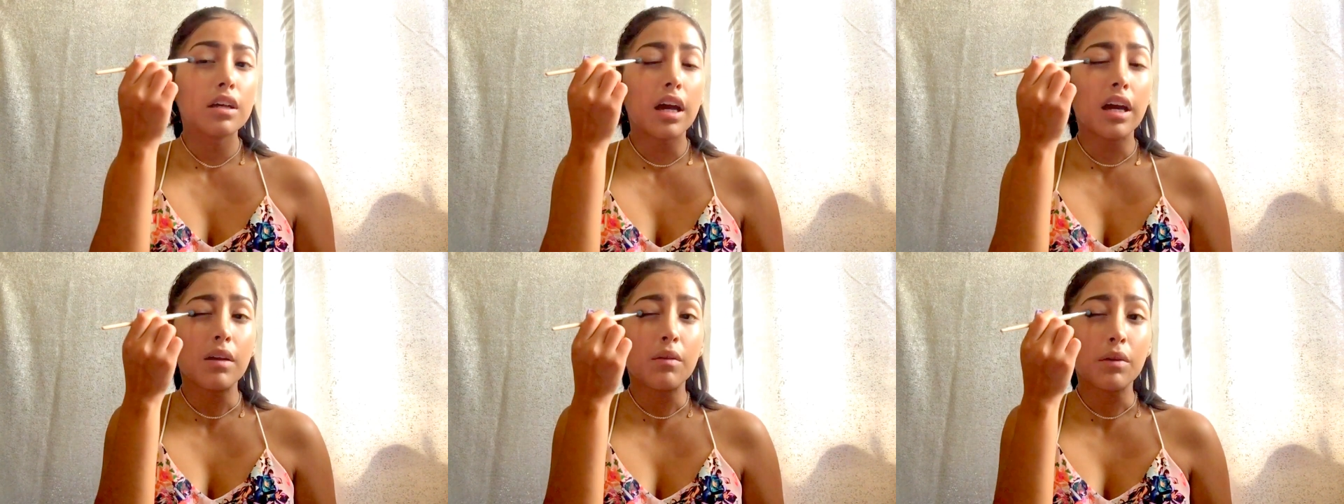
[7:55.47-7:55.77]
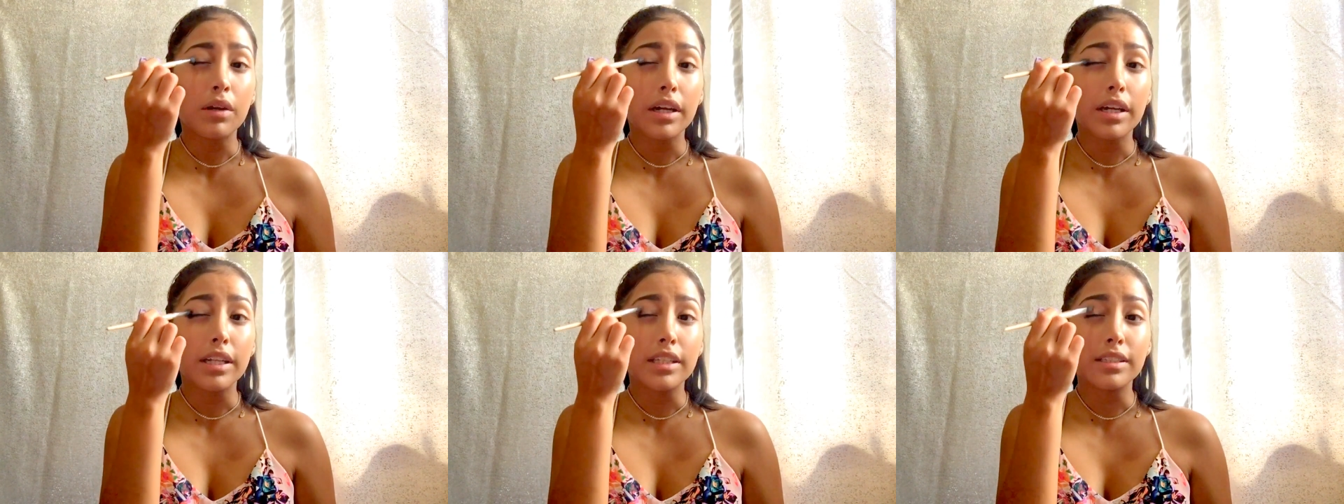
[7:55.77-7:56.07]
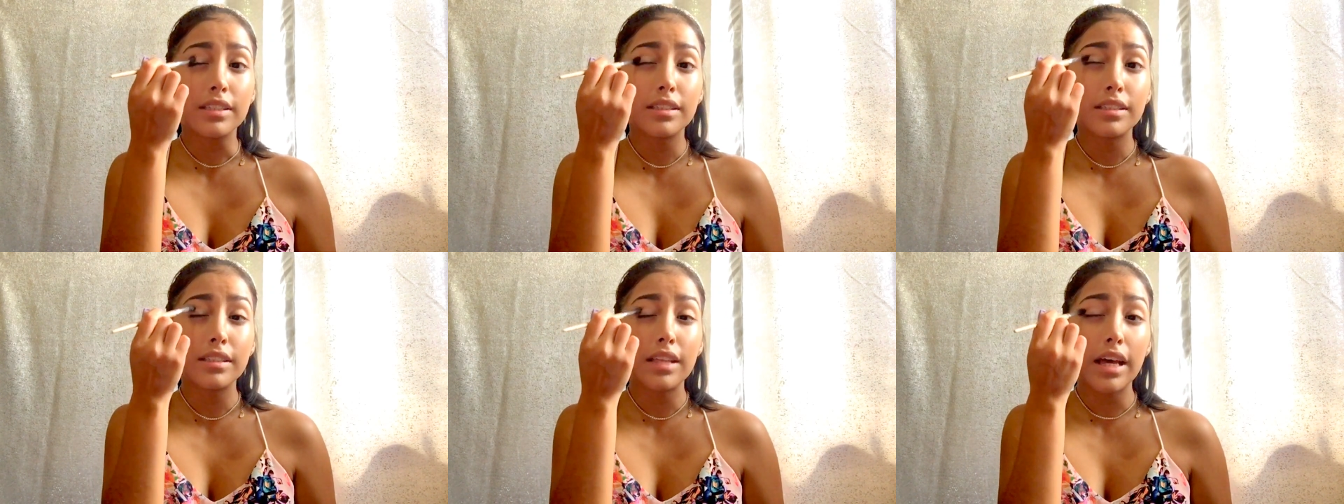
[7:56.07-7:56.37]
and we're gonna
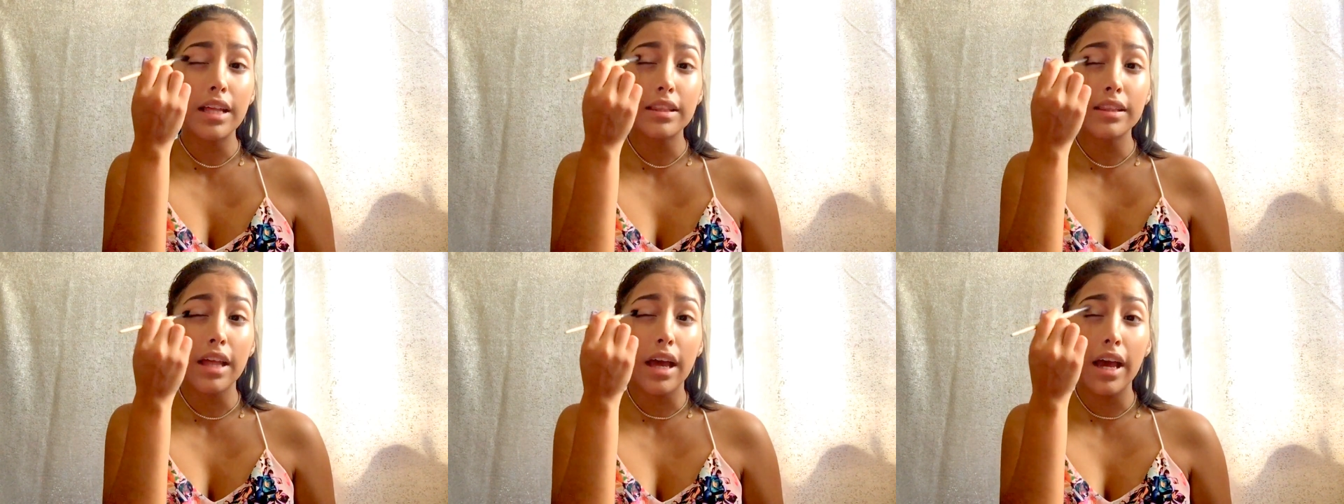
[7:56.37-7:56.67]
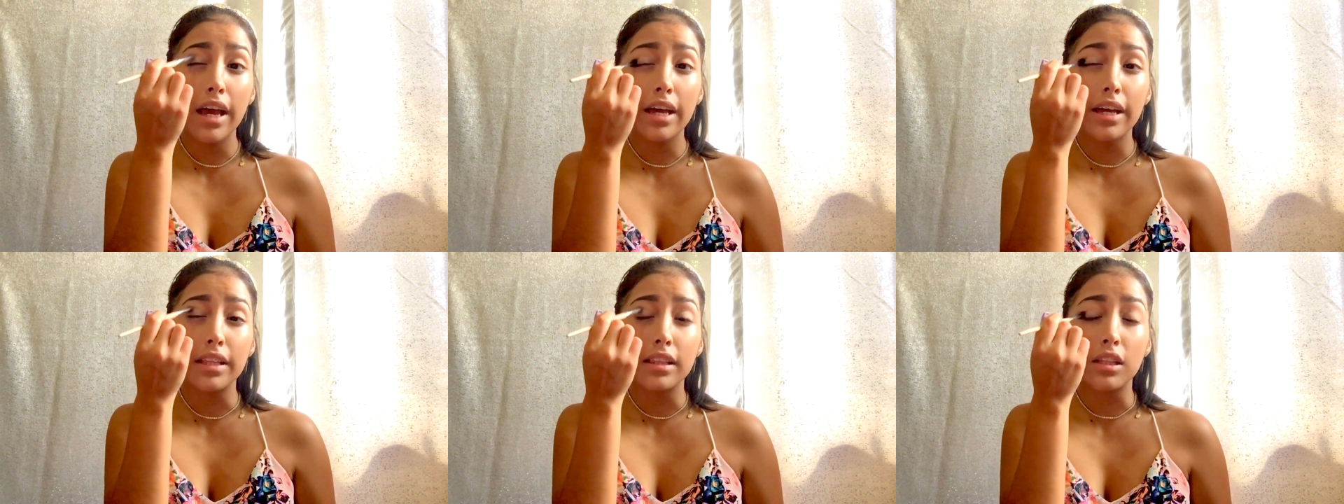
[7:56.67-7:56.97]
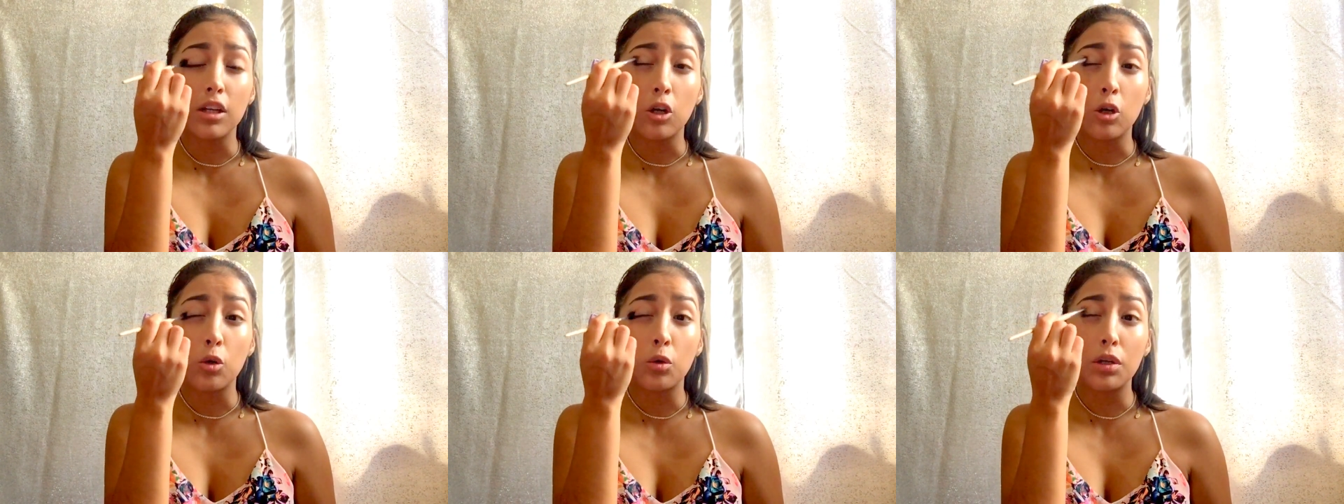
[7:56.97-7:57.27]
set that
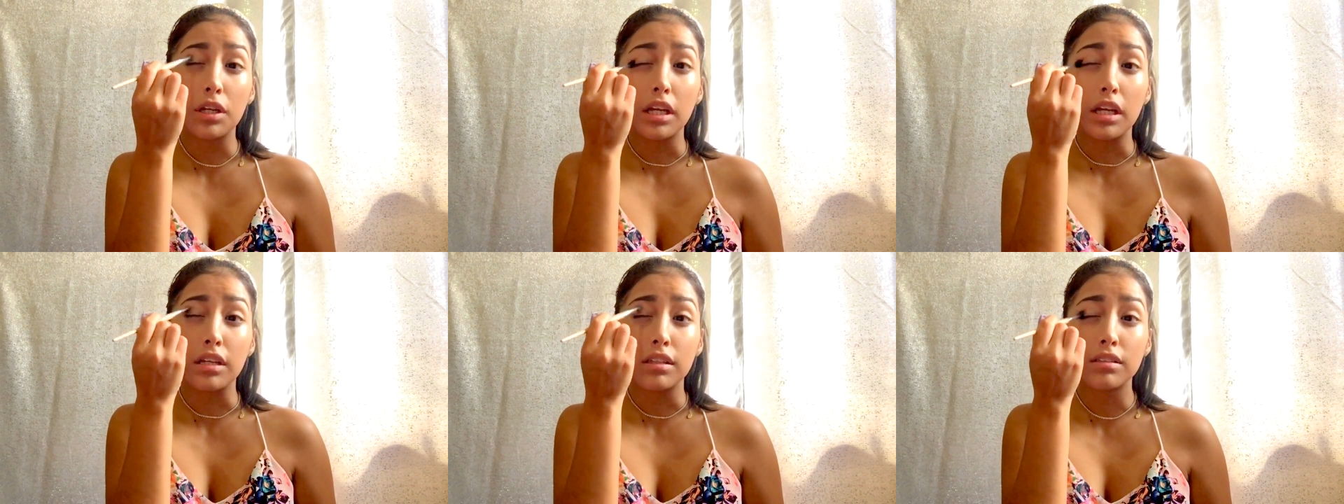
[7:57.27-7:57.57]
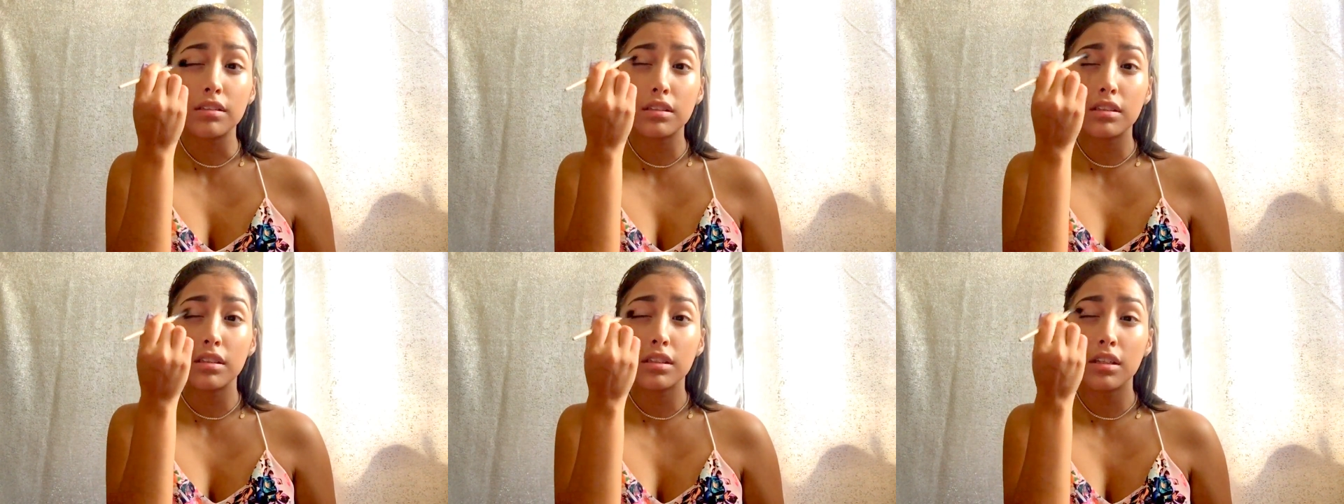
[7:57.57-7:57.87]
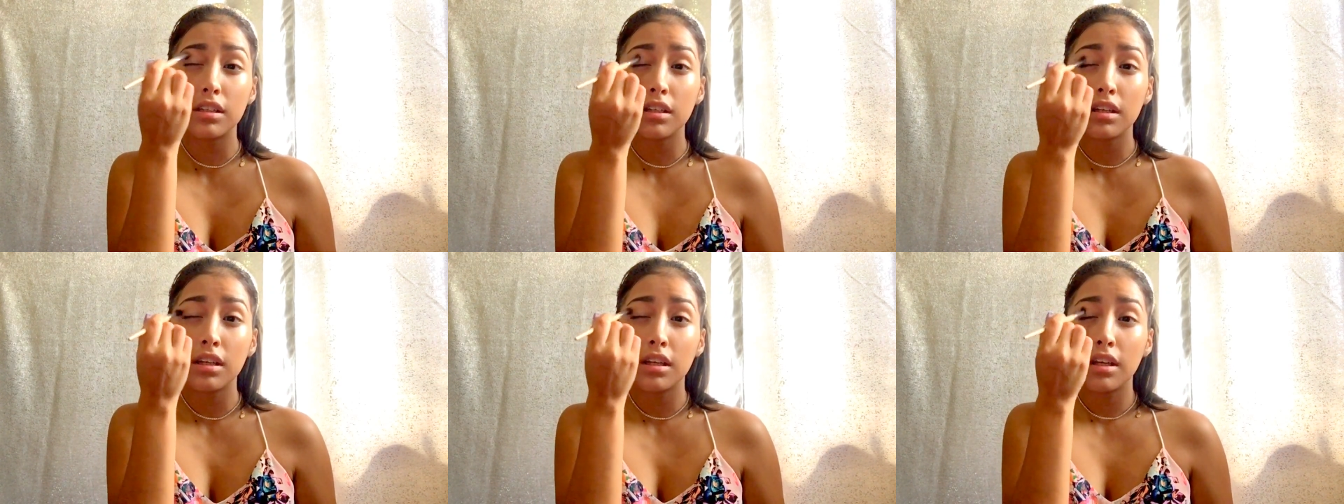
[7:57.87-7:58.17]
in the crease
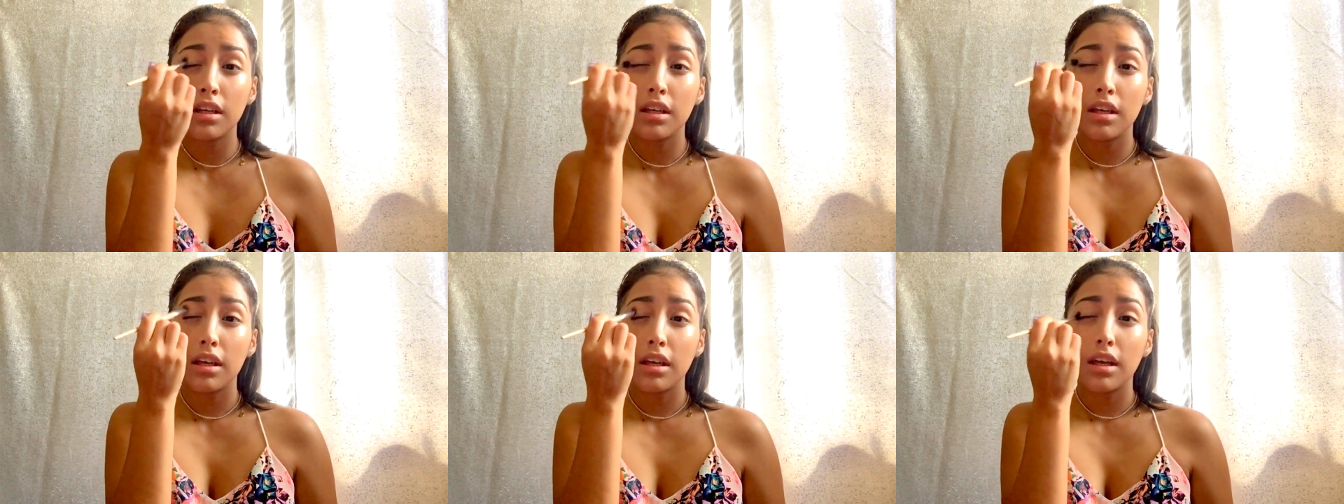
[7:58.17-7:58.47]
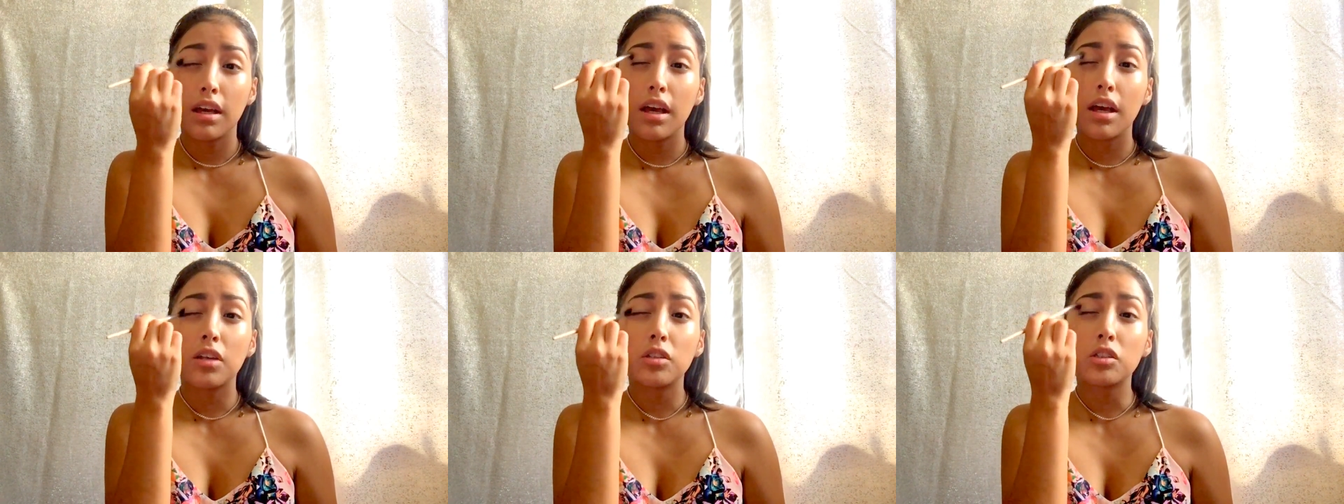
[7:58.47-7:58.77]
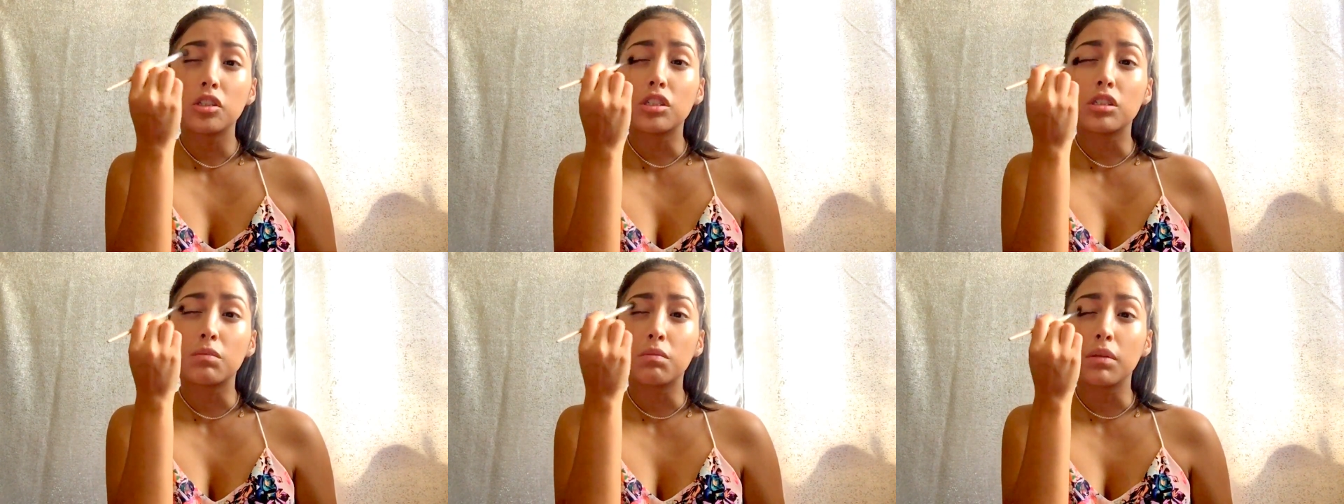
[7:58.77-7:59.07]

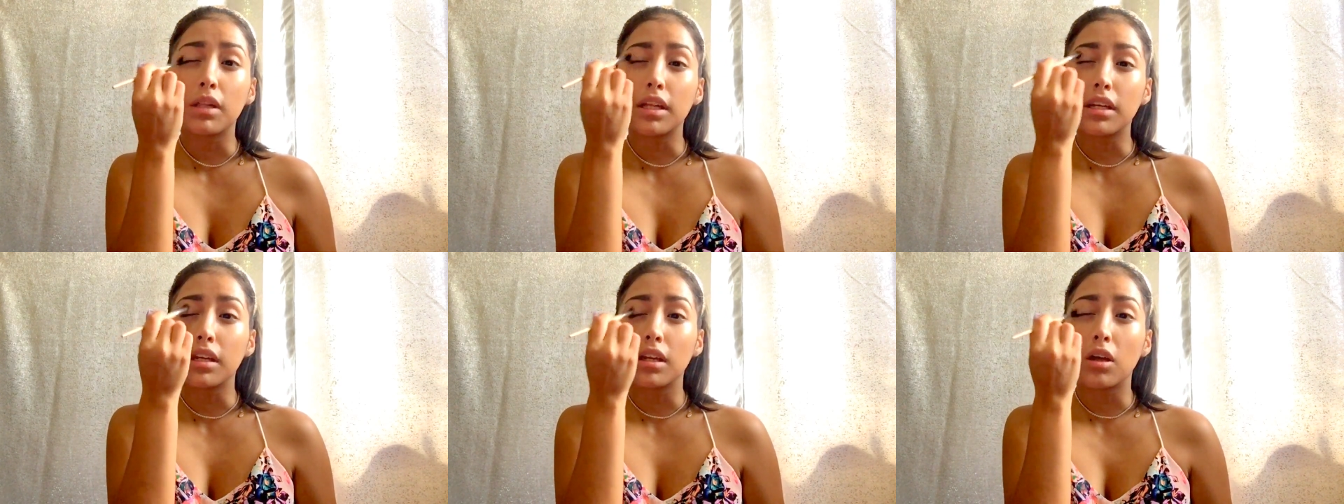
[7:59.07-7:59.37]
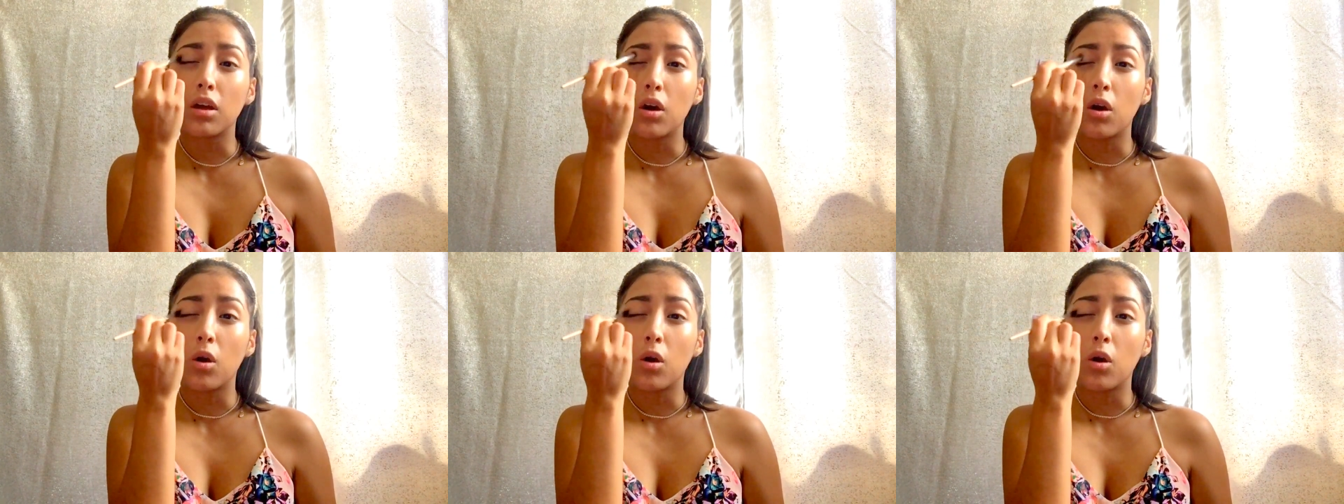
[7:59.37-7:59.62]
and just blend it